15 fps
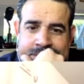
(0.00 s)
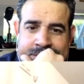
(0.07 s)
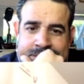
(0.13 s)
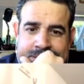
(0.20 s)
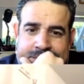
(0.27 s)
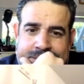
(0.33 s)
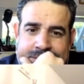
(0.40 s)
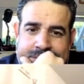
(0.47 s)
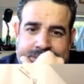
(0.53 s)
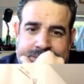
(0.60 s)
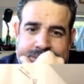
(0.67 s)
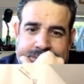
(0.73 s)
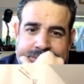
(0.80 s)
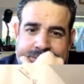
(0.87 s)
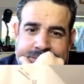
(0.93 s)

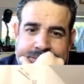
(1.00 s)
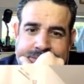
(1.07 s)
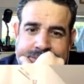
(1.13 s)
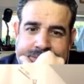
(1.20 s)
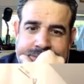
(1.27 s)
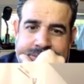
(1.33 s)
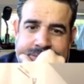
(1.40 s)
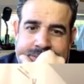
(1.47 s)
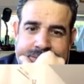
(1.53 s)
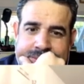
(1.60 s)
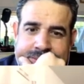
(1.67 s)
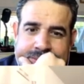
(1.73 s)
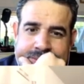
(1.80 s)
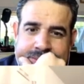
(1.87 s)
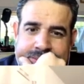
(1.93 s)

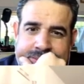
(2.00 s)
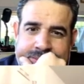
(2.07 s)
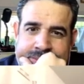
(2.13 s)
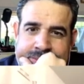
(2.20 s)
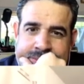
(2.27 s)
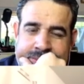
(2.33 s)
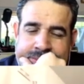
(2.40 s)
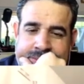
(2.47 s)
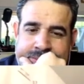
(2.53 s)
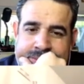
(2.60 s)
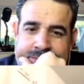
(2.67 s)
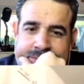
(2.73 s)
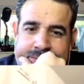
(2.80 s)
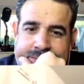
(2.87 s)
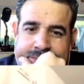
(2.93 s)

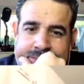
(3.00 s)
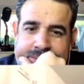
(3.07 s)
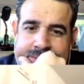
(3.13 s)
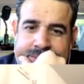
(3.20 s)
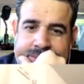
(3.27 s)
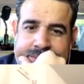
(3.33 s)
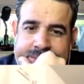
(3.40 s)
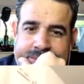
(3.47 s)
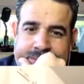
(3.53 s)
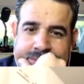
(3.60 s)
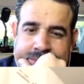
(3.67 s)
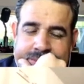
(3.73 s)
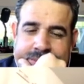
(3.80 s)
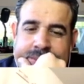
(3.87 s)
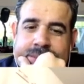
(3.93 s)

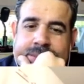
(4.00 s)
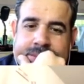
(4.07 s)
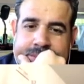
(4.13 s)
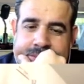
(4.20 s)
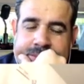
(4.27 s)
[no speech]